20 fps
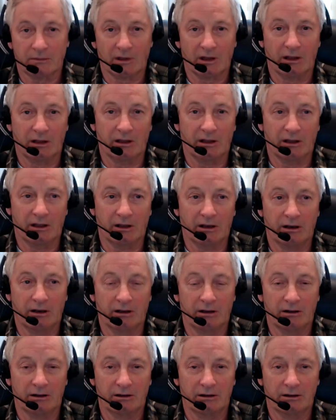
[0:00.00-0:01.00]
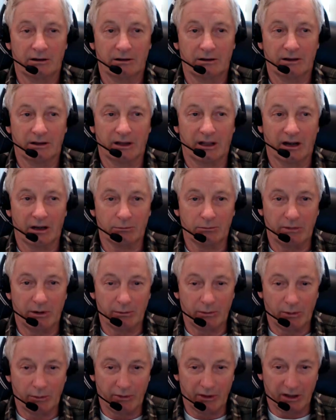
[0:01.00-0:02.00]
And again,
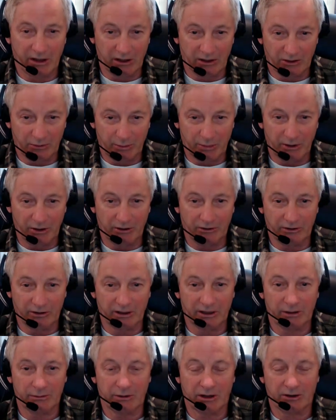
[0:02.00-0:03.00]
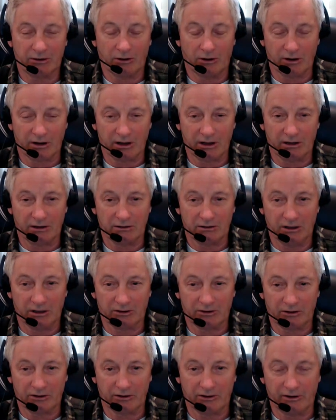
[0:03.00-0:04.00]
remember, I'm thinking spiritually. I'm not talking
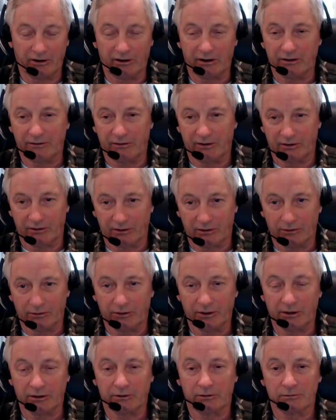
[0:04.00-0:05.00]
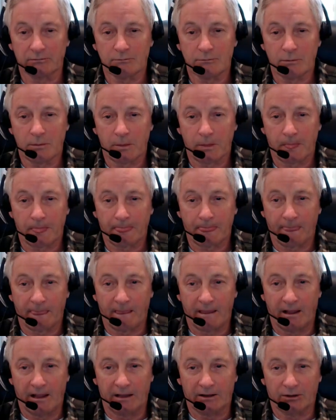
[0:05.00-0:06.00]
necessarily physical things.
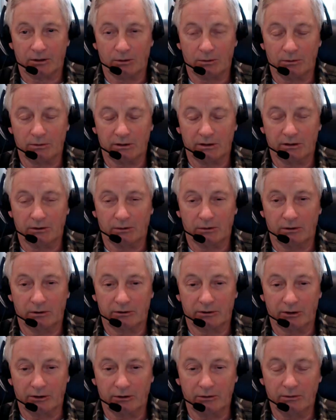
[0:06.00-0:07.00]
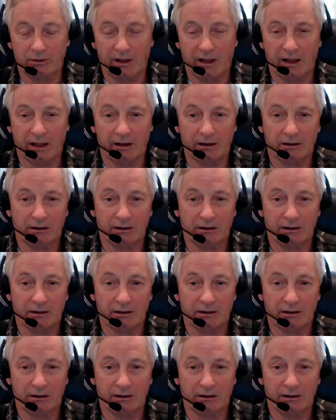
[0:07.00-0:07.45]
And so in order to do that,